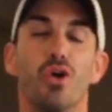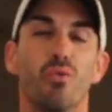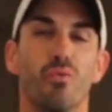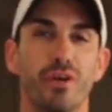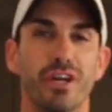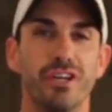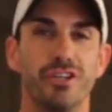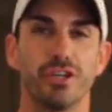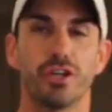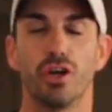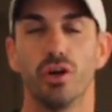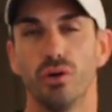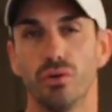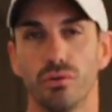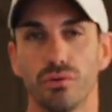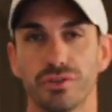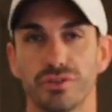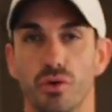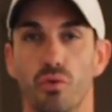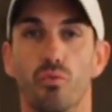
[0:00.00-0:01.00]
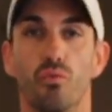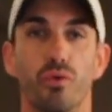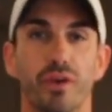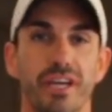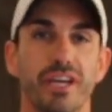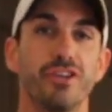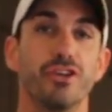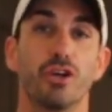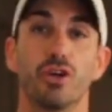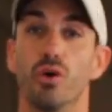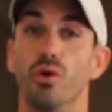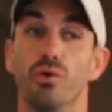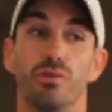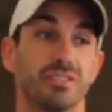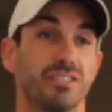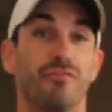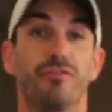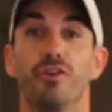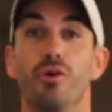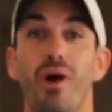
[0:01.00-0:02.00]
Read your goals. Read your
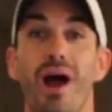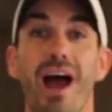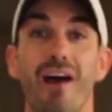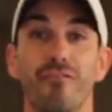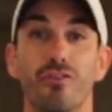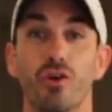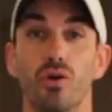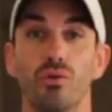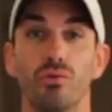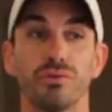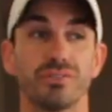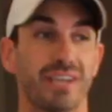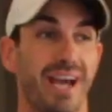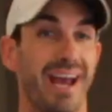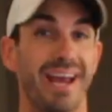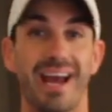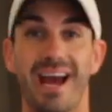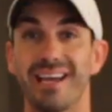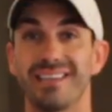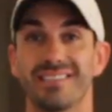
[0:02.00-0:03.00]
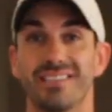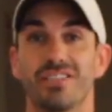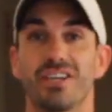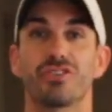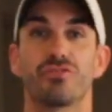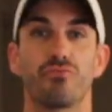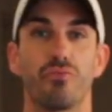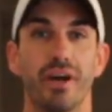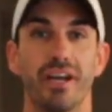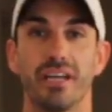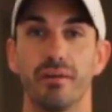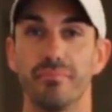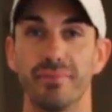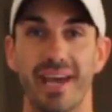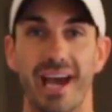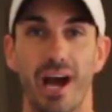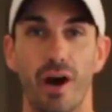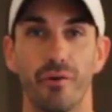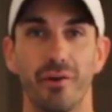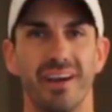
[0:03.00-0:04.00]
goals. And if you don't have goals, I, I suggest writing them
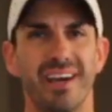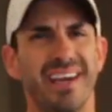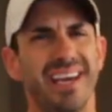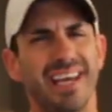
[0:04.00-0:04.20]
down.